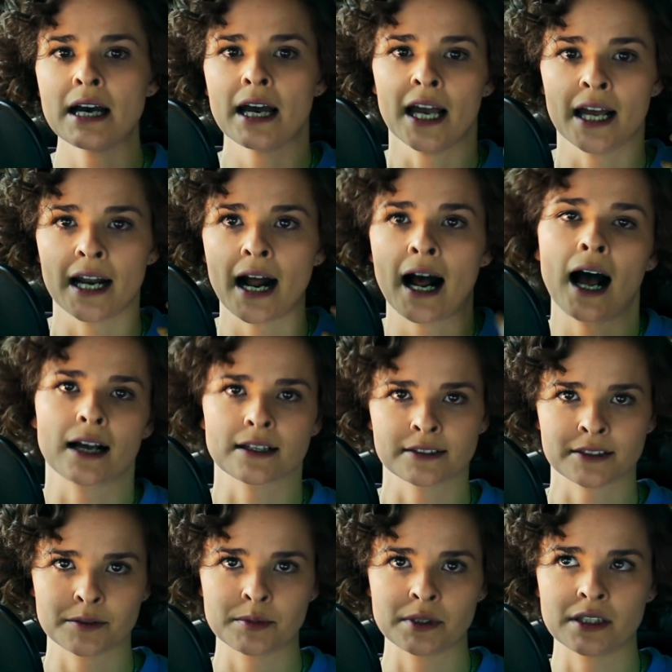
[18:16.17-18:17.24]
it has
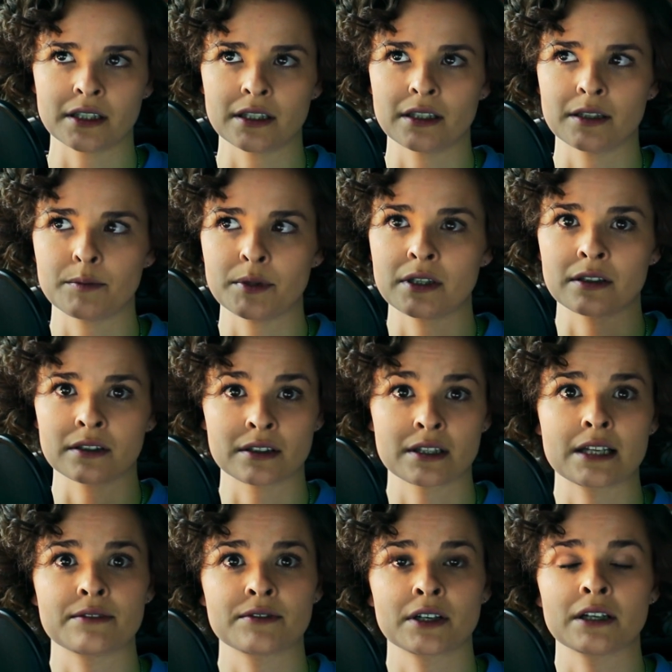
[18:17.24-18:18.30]
to be because
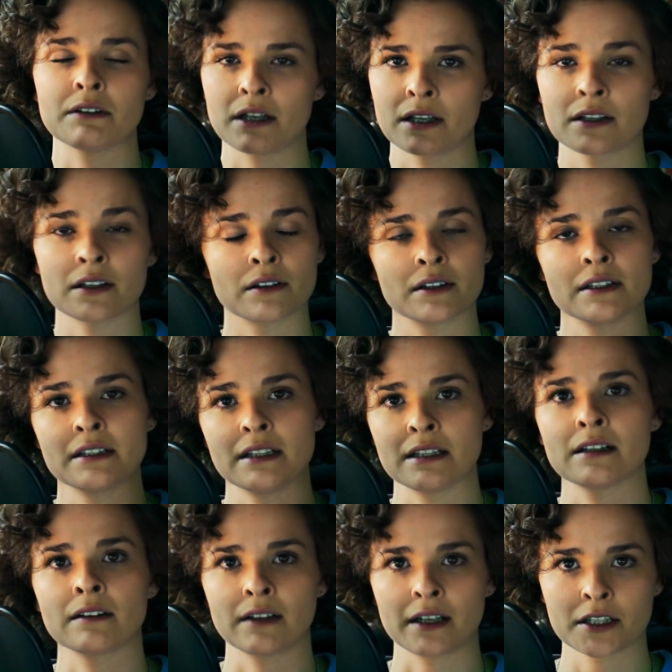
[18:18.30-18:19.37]
they've connected on an
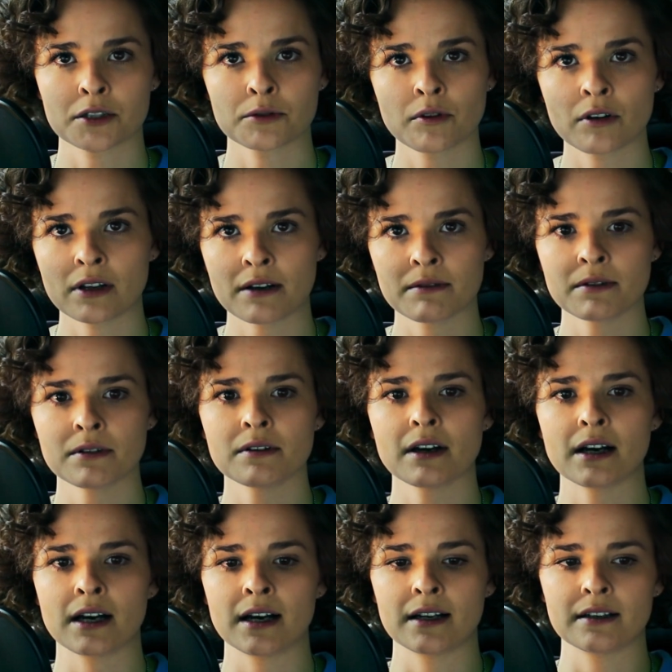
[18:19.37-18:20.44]
intellectual level,
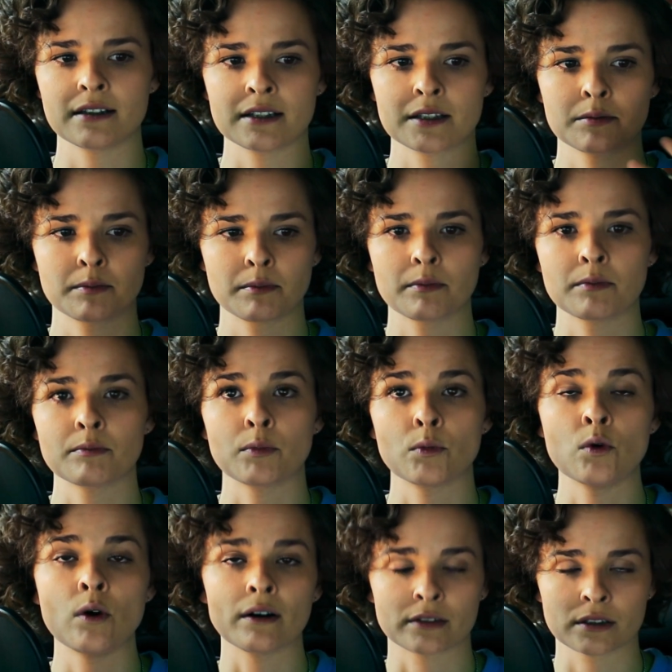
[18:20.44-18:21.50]
and this
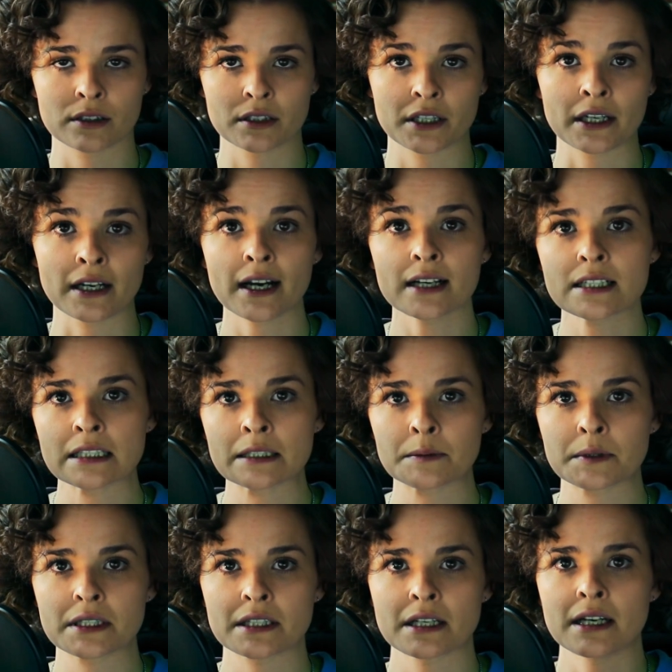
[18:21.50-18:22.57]
whoever they're connecting
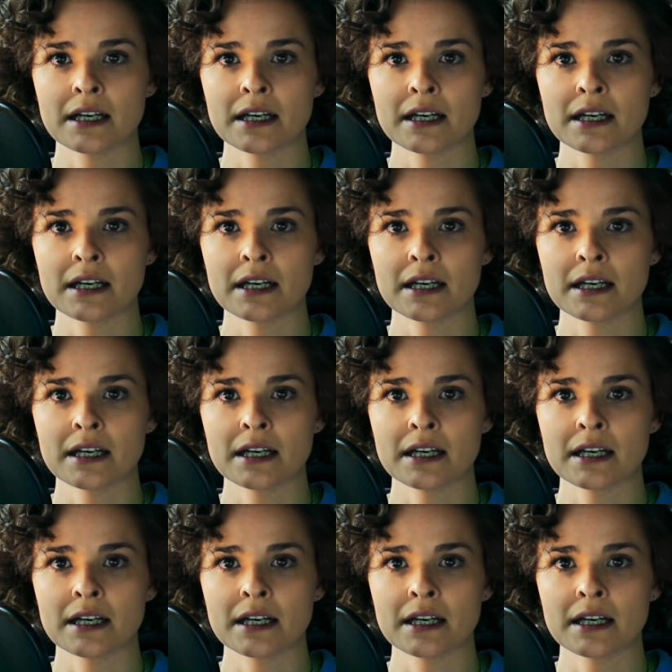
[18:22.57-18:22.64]
with